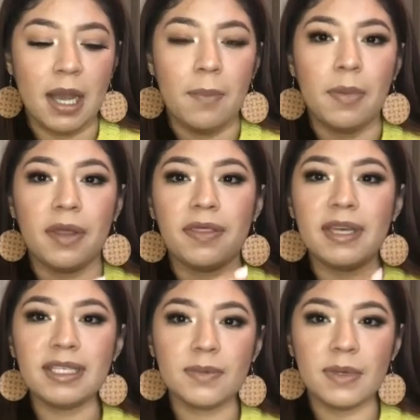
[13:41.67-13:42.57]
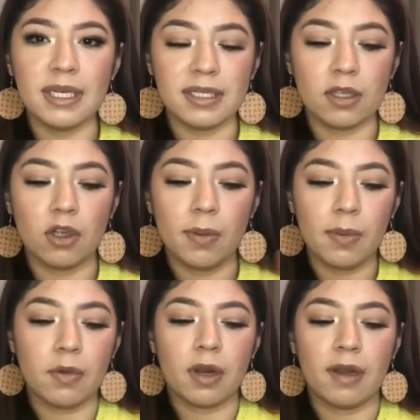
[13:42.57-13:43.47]
but this one is a little bit
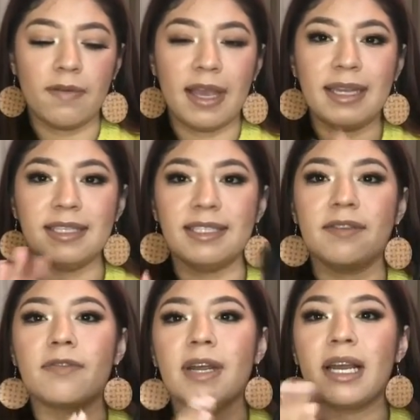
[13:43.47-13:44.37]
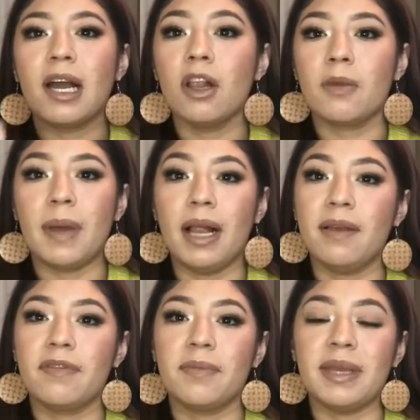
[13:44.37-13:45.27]
more of a different color palette
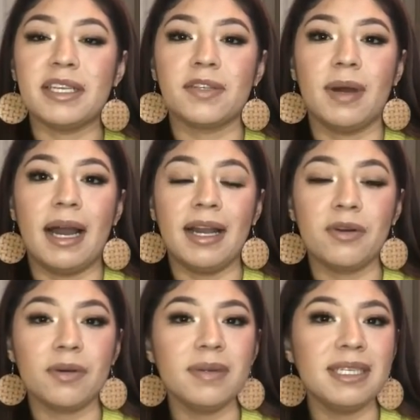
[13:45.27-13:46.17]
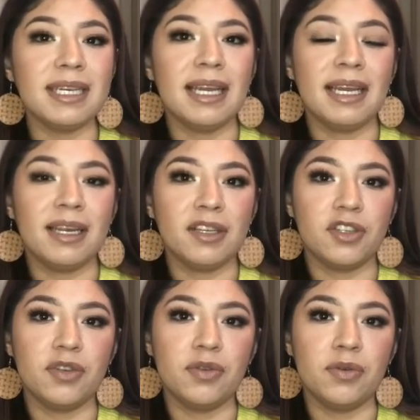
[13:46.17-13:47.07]
for me. So I normally tend
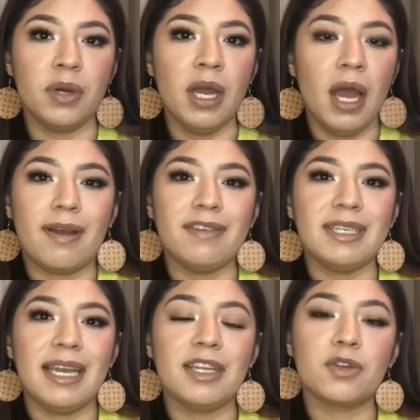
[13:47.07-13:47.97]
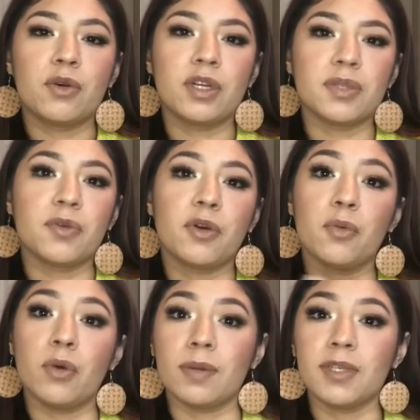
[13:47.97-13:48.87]
to gravitate towards more
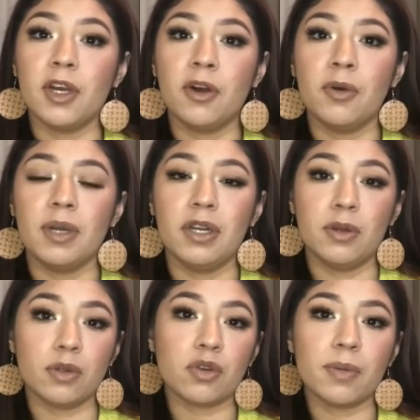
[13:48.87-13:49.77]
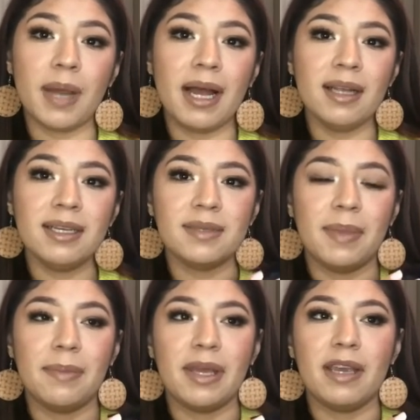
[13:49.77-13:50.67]
warm tone, neutral palettes,
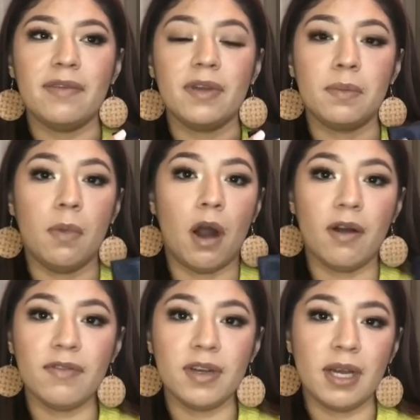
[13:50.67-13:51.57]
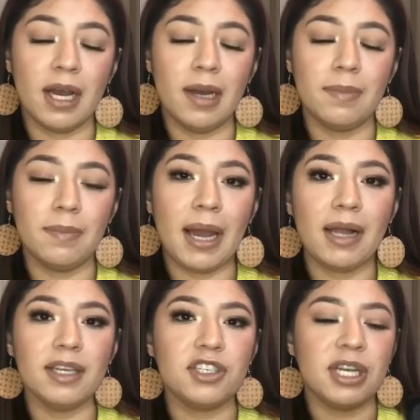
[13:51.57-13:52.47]
maybe even mauve palette
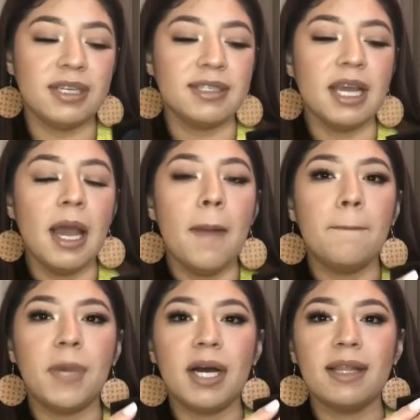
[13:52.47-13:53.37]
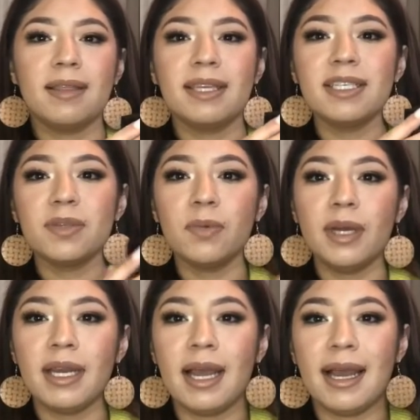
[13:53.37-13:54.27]
shades. But this one
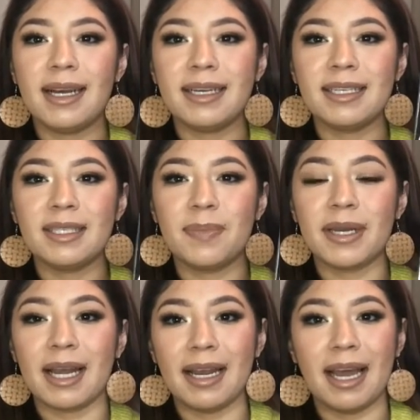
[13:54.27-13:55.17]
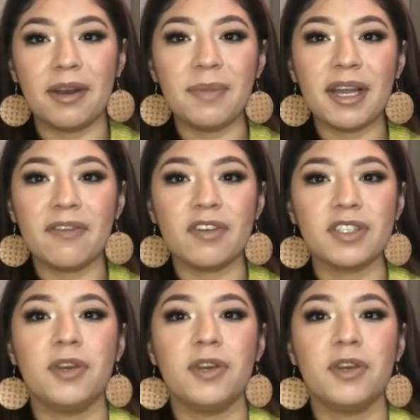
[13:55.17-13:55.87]
has been kind of out of my comfort zone